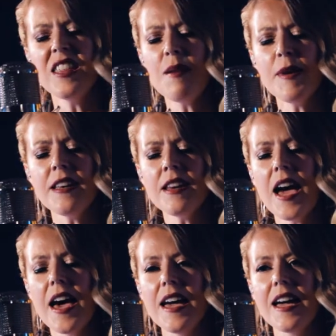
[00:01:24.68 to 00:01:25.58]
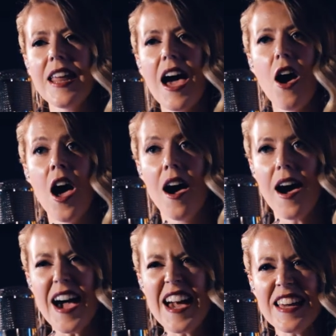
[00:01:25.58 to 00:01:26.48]
In the midnight hour,
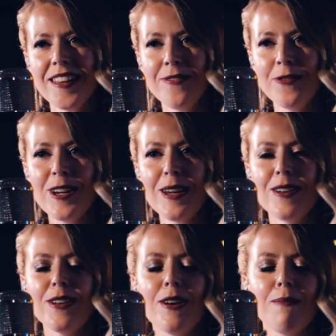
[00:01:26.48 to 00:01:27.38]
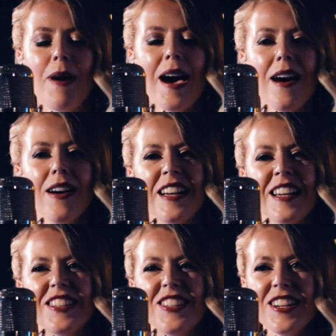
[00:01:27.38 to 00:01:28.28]
I can feel your power,
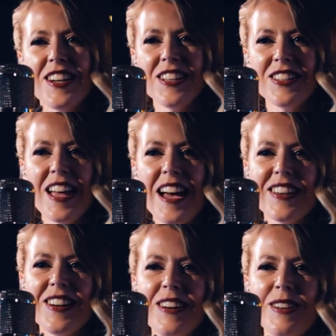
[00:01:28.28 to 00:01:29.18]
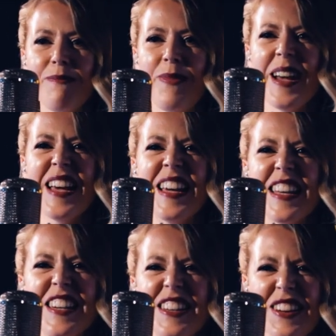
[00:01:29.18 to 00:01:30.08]
just like a prayer.
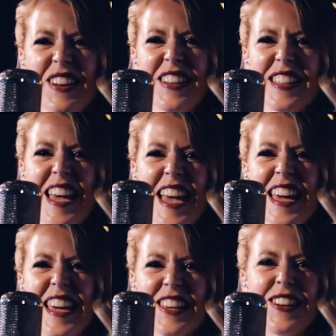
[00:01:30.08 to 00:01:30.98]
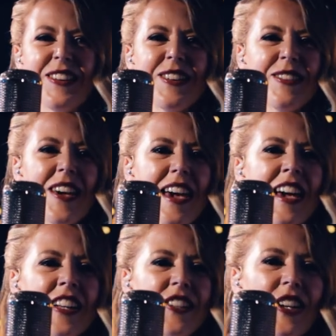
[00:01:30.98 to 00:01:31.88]
You know I'll take you
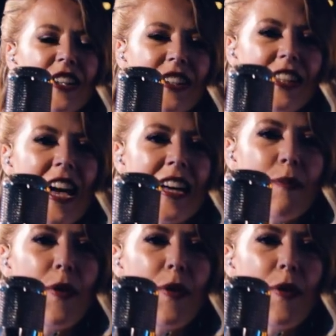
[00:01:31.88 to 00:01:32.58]
there, just like